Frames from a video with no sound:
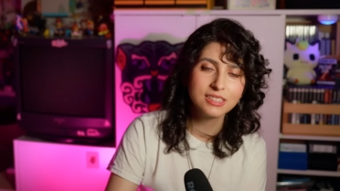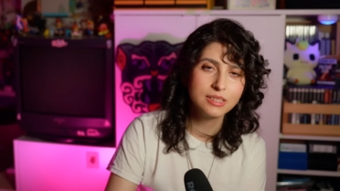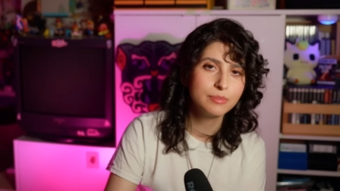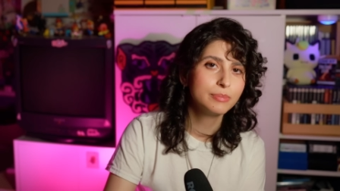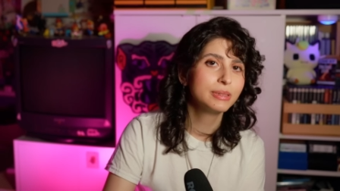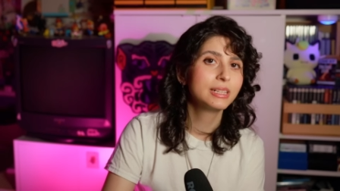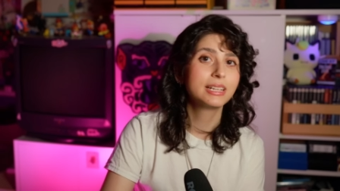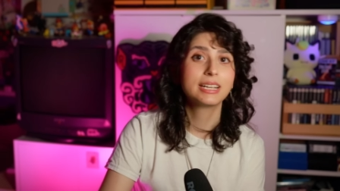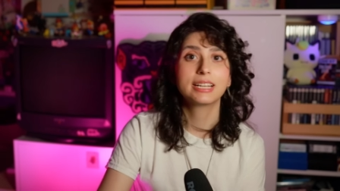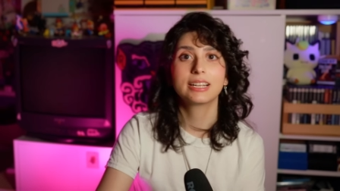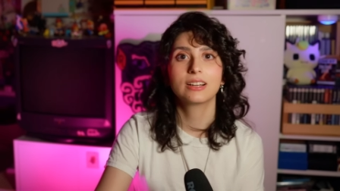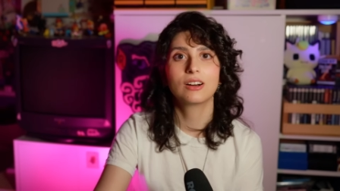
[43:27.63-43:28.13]
to
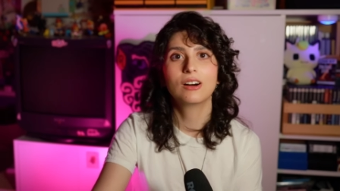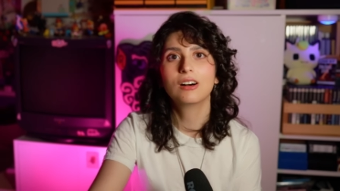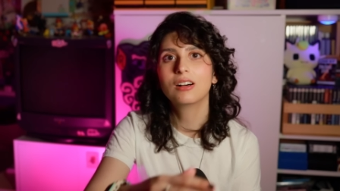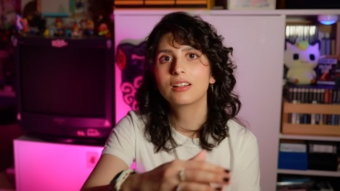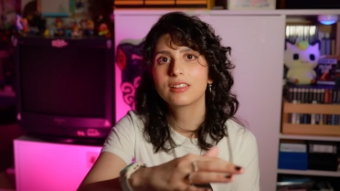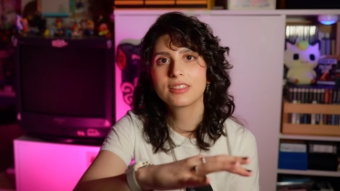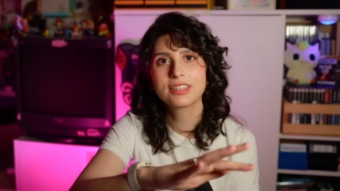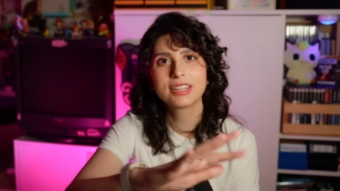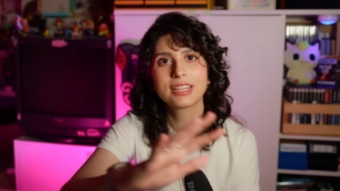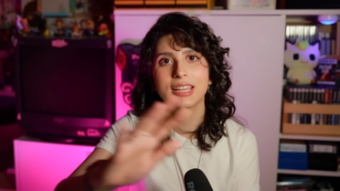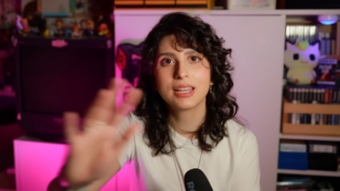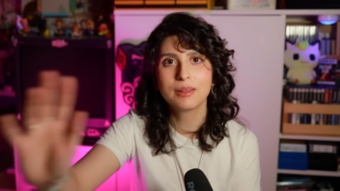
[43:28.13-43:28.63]
play
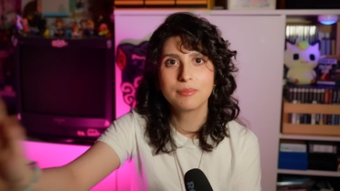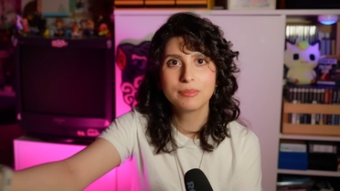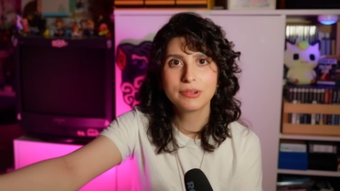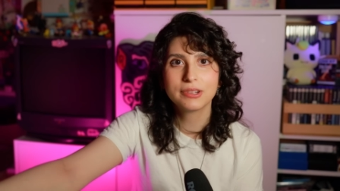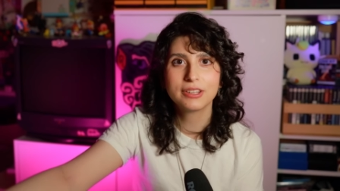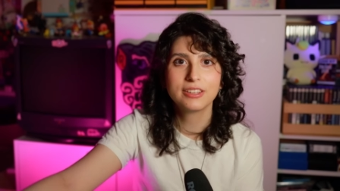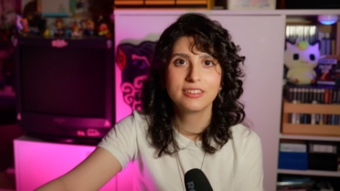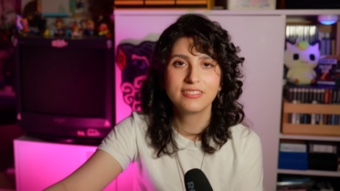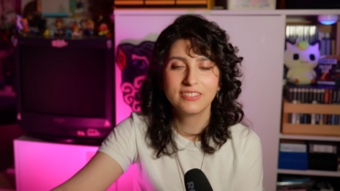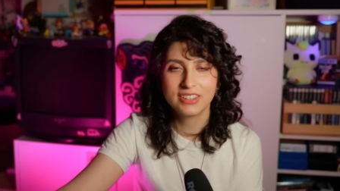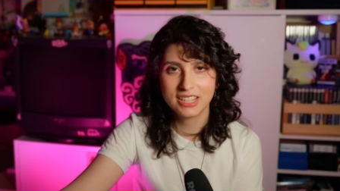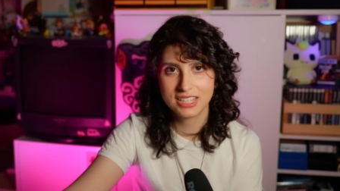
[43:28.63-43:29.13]
all the Game
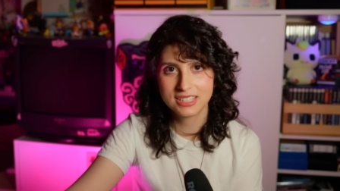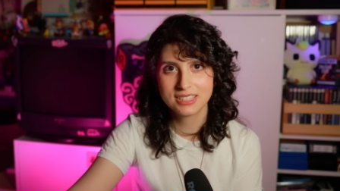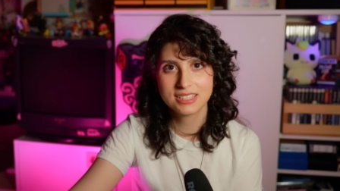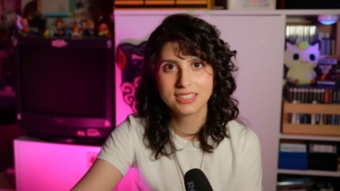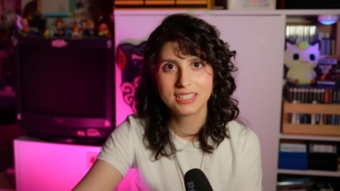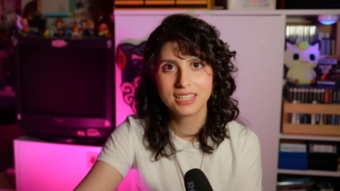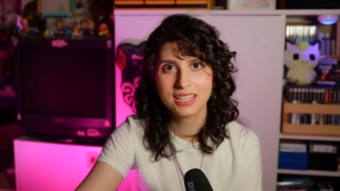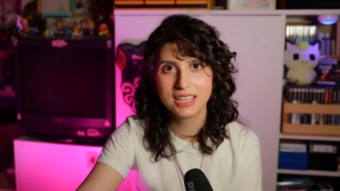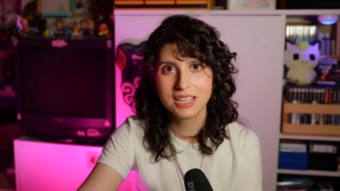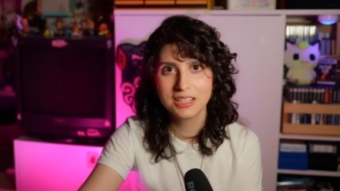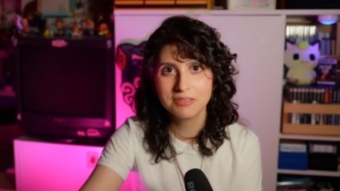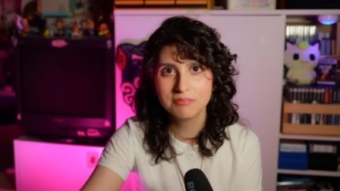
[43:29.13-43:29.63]
Boy Advance
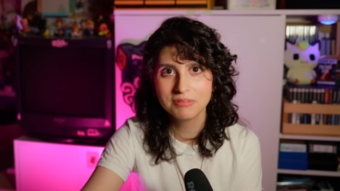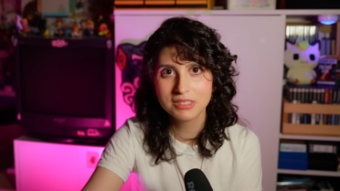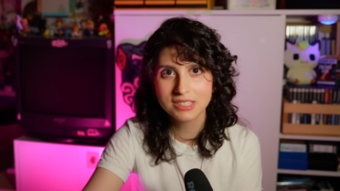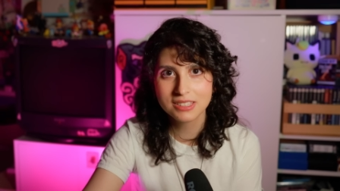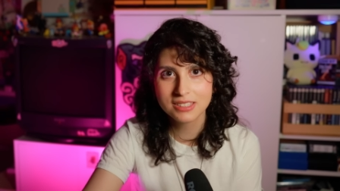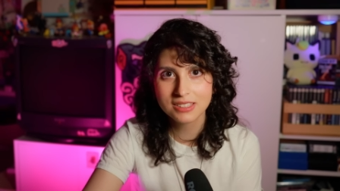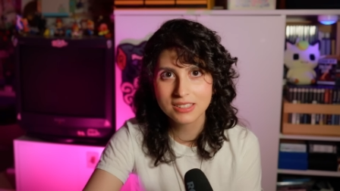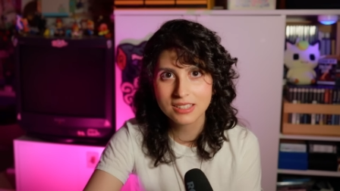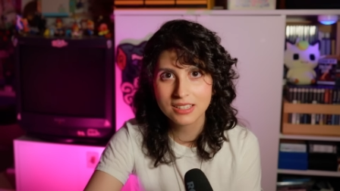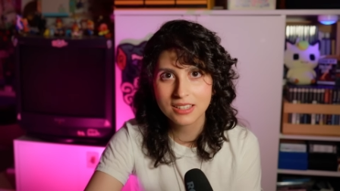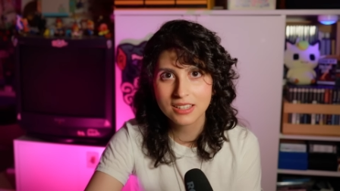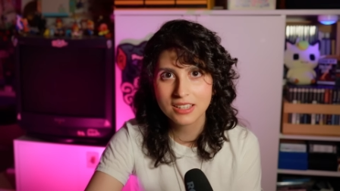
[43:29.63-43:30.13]

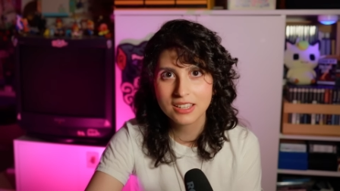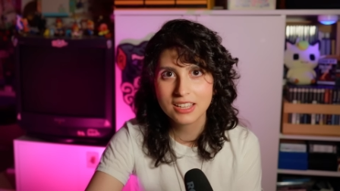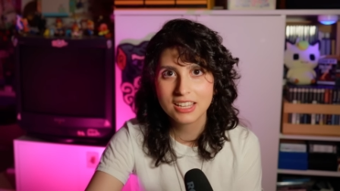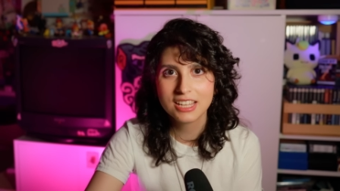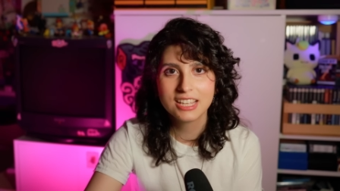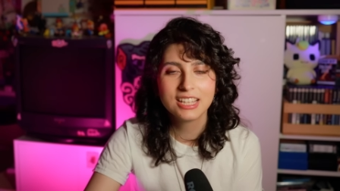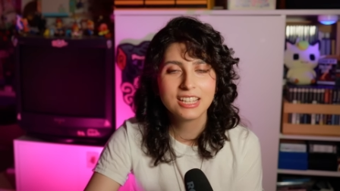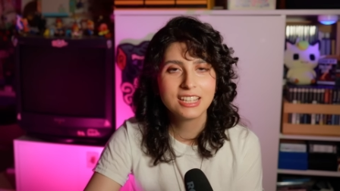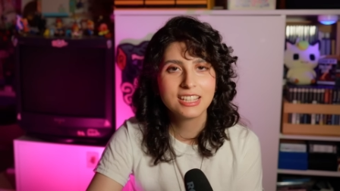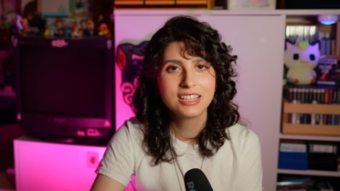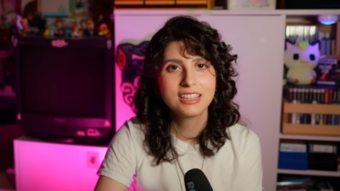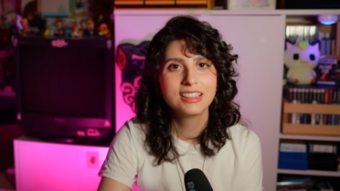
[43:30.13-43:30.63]
games,
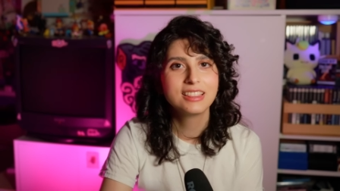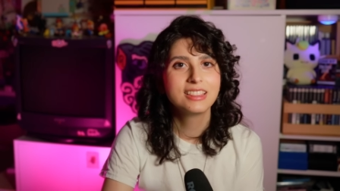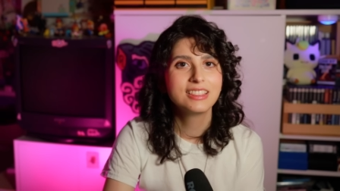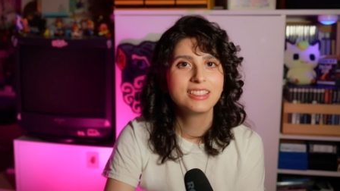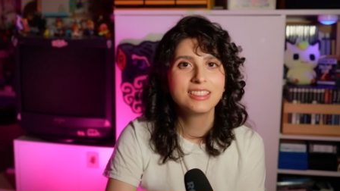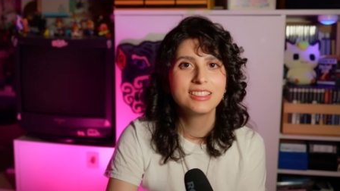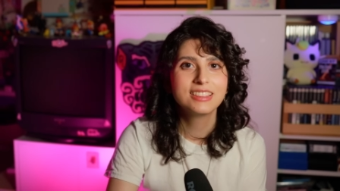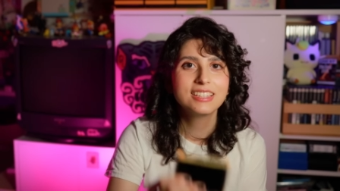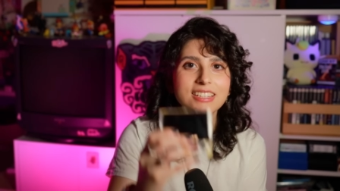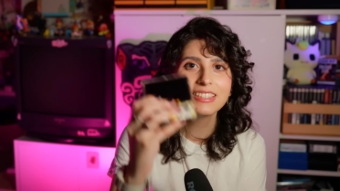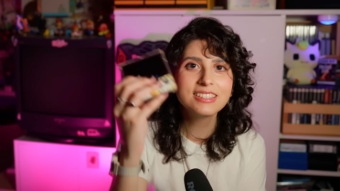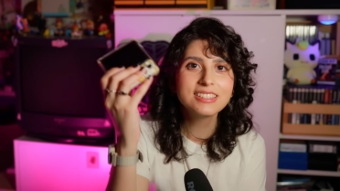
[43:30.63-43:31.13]

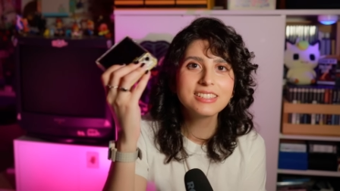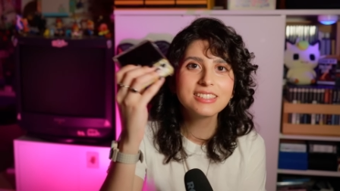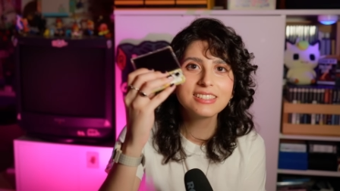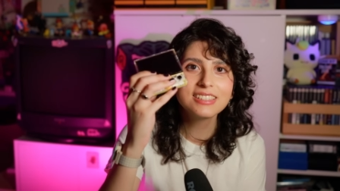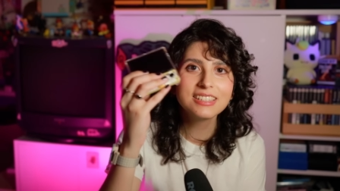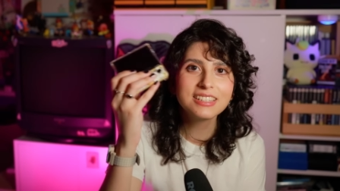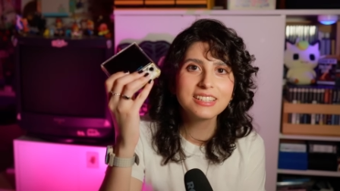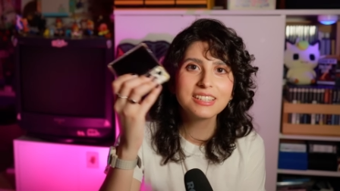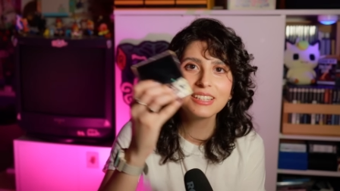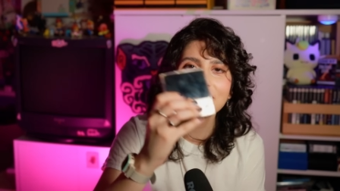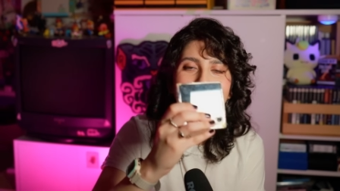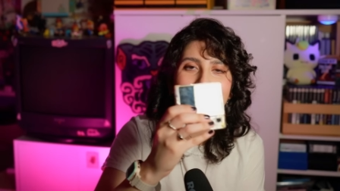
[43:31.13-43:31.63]
this
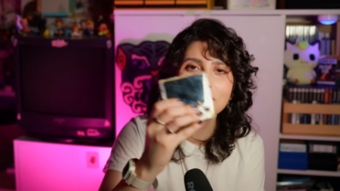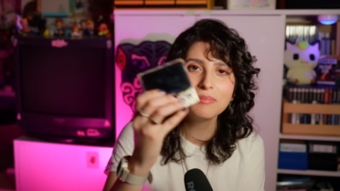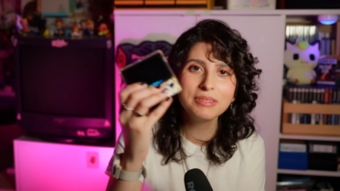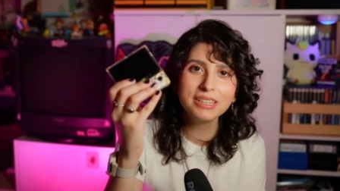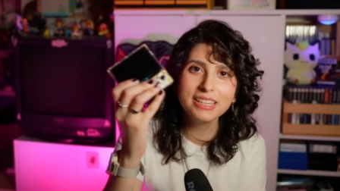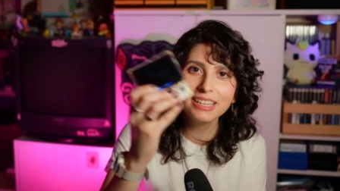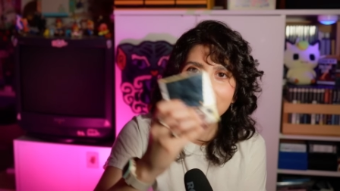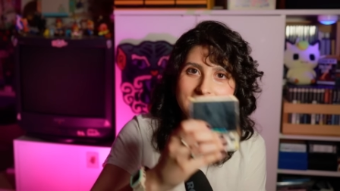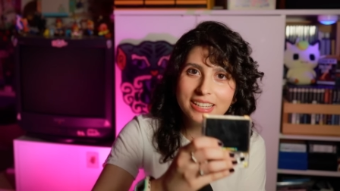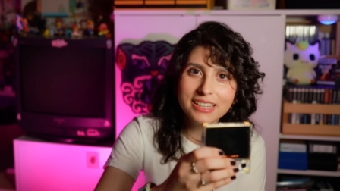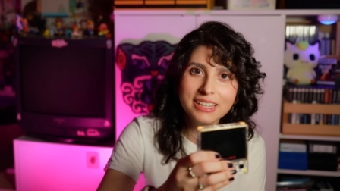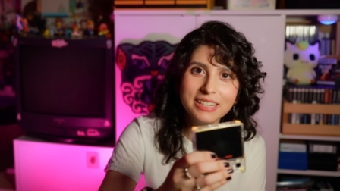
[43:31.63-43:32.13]
isn't gonna
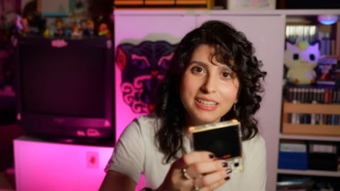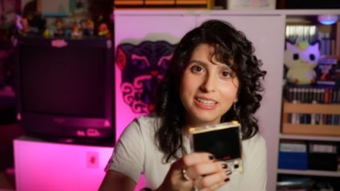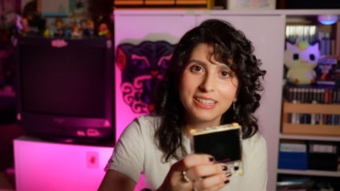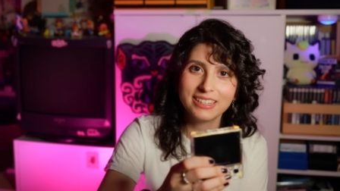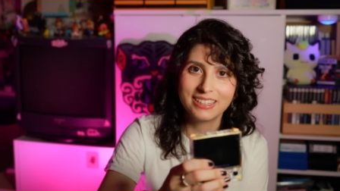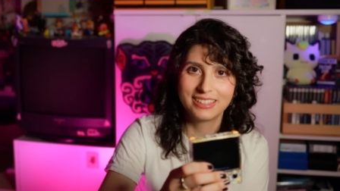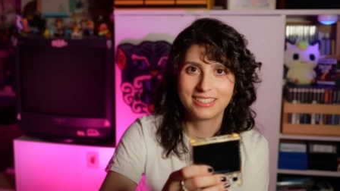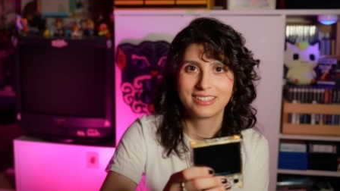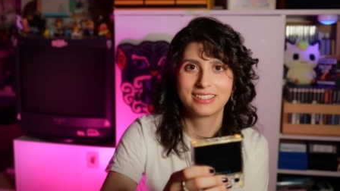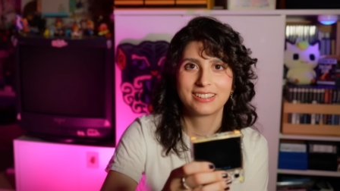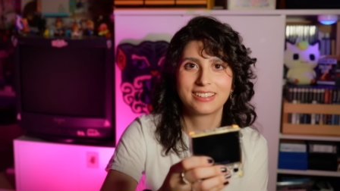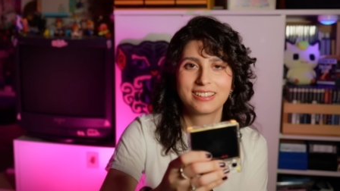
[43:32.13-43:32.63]
be
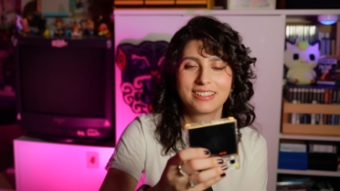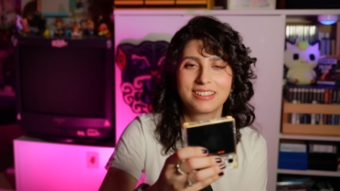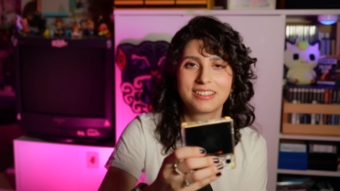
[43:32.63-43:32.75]
it.